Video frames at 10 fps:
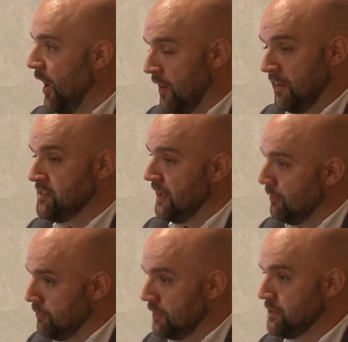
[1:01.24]
or the
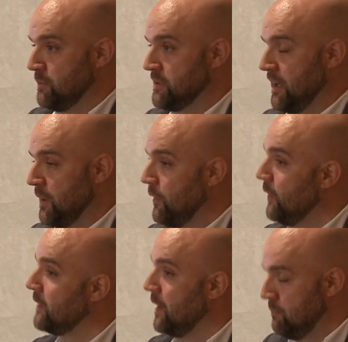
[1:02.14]
child first comes into the
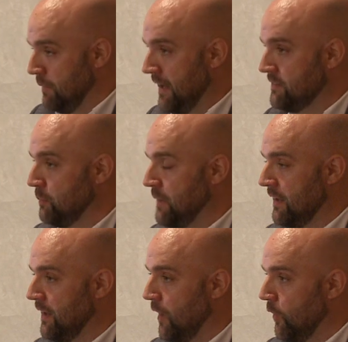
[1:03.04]
world, brakes will be
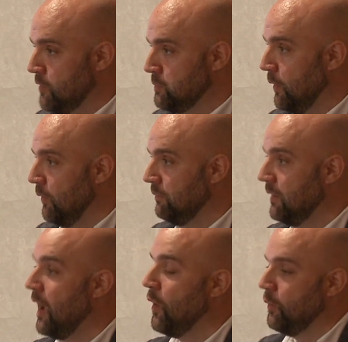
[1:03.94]
in that hospital.
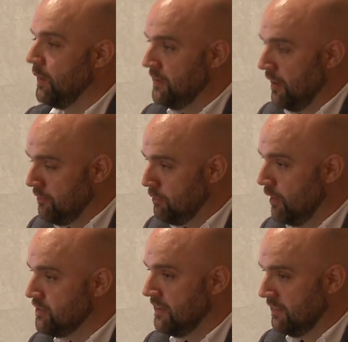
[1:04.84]
When you
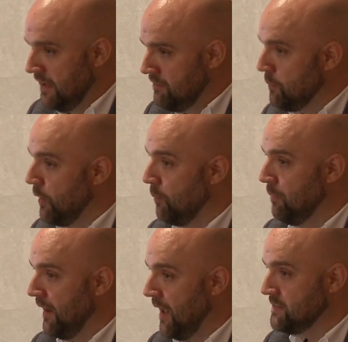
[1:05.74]
unfortunately leave the world,
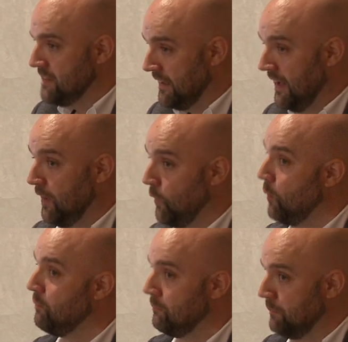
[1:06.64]
perhaps in a care
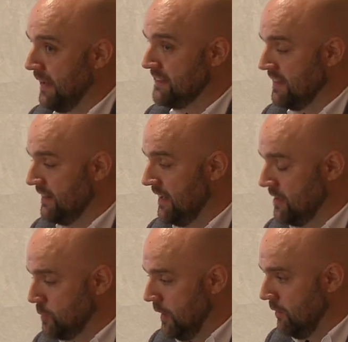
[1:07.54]
home, brakes are there
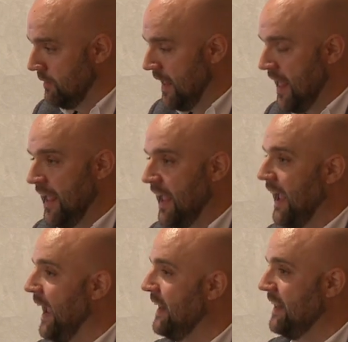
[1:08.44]
as well.
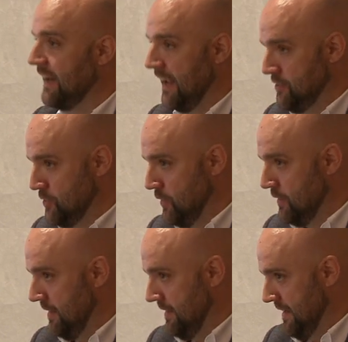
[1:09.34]
Any
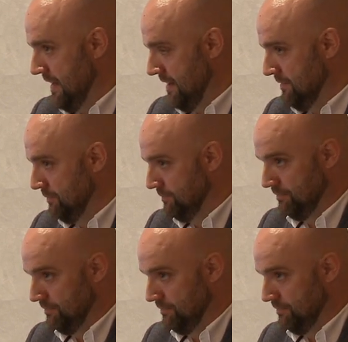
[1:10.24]
restaurant that you're in,